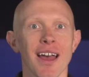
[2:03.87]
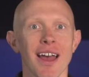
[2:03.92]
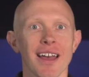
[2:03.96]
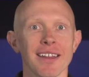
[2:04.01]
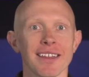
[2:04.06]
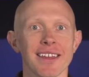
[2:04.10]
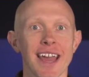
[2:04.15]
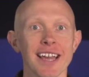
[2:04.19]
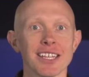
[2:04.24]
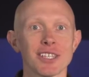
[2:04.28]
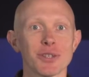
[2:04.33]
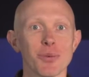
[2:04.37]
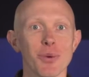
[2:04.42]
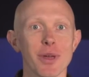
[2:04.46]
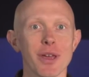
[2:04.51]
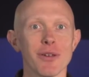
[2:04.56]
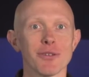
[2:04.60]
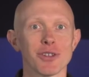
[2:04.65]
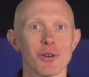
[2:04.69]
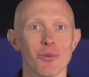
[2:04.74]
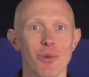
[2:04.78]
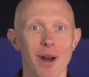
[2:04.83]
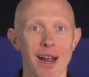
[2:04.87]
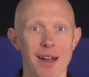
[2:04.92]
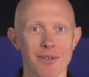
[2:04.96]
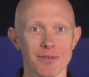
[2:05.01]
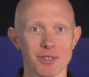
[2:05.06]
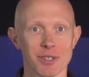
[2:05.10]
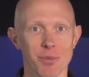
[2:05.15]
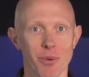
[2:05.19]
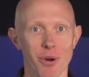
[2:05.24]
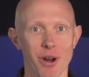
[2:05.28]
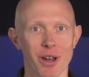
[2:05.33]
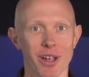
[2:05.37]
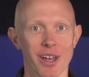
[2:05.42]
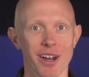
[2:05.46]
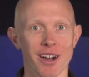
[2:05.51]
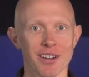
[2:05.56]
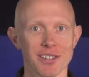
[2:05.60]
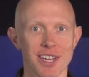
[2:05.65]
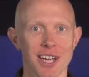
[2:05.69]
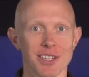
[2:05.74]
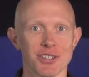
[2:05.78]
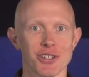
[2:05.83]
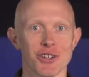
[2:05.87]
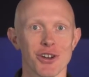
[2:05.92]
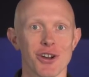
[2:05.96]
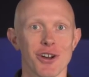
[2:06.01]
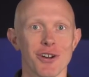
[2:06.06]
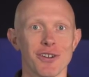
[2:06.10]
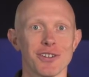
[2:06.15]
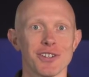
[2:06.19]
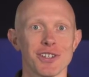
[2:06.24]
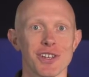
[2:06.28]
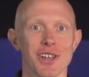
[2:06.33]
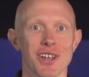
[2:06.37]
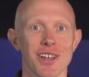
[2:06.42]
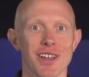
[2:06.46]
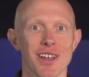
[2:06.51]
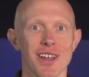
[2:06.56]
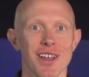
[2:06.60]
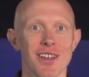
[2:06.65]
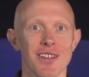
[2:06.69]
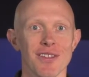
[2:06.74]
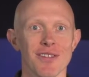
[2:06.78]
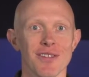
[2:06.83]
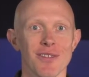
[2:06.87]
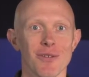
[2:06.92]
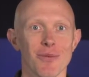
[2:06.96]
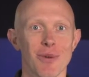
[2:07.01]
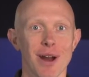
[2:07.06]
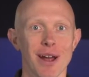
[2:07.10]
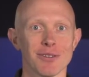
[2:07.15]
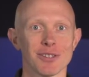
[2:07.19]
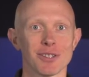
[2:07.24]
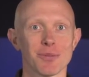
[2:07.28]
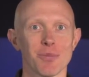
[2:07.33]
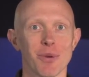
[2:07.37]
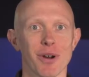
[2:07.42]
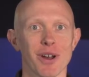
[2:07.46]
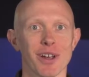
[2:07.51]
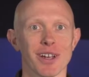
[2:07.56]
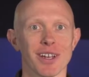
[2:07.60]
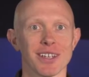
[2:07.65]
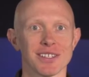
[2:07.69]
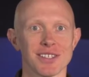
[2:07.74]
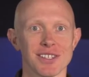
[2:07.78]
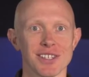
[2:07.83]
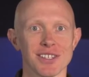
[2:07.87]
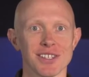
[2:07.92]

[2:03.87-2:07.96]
At Gates, we use a round spring in our tensioners. The round spring is